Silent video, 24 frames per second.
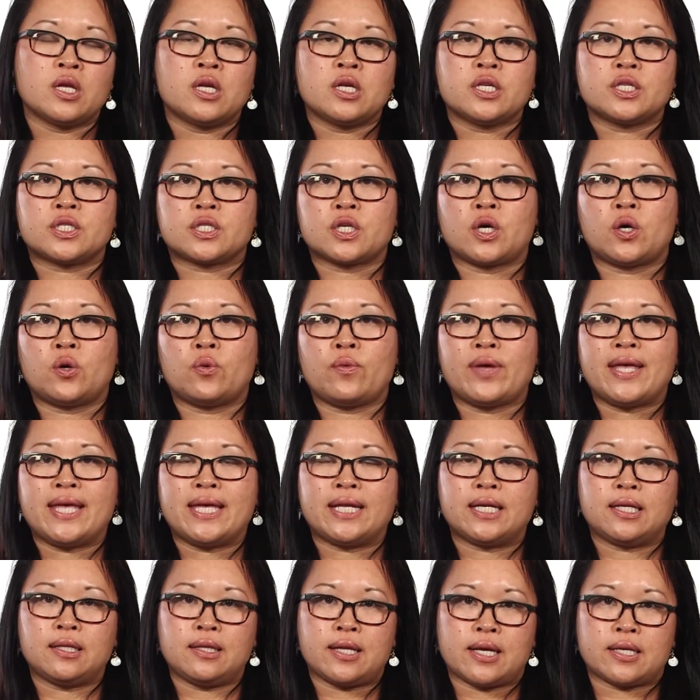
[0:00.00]
So
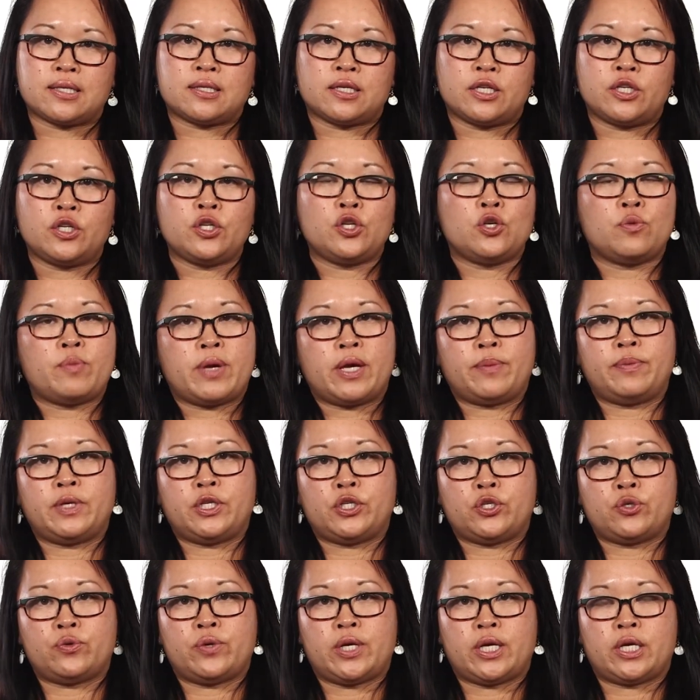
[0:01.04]
in a lesson, you may be
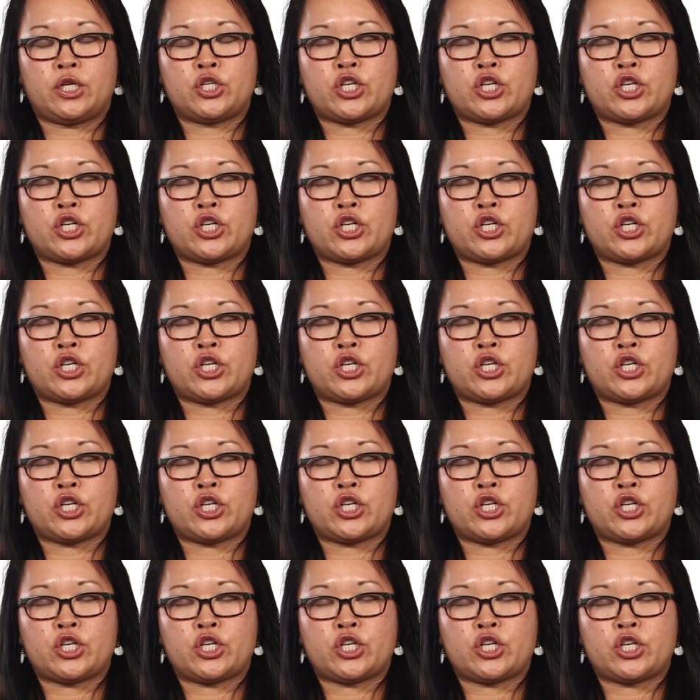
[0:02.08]
doing